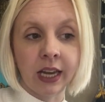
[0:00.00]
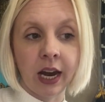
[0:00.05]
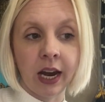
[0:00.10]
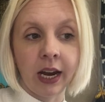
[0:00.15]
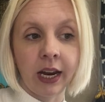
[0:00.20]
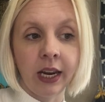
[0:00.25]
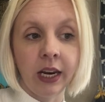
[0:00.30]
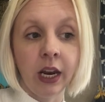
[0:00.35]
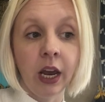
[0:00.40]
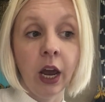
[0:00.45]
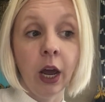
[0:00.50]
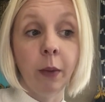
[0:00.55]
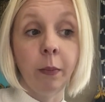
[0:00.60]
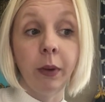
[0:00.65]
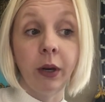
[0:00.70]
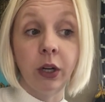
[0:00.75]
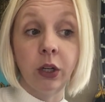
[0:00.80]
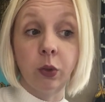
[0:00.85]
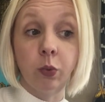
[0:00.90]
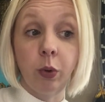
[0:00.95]
sign,
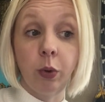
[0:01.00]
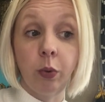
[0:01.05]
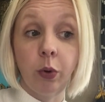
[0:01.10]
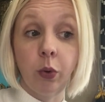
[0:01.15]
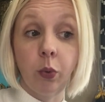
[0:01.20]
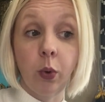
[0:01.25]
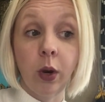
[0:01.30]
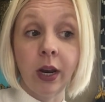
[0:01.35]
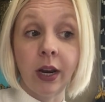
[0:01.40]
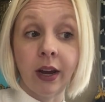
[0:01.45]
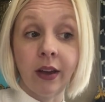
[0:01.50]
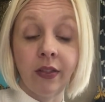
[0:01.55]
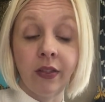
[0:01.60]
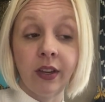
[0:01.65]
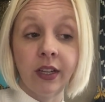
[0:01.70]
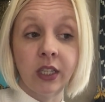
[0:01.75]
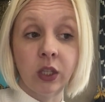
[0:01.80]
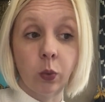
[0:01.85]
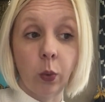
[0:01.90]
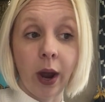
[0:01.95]
because we would read
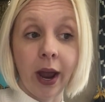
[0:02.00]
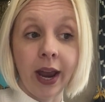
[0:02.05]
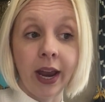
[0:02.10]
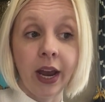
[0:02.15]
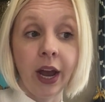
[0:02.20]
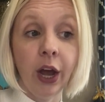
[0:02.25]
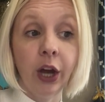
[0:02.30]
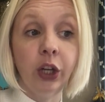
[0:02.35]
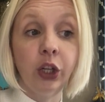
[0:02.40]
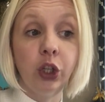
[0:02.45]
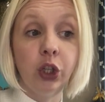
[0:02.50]
it this way.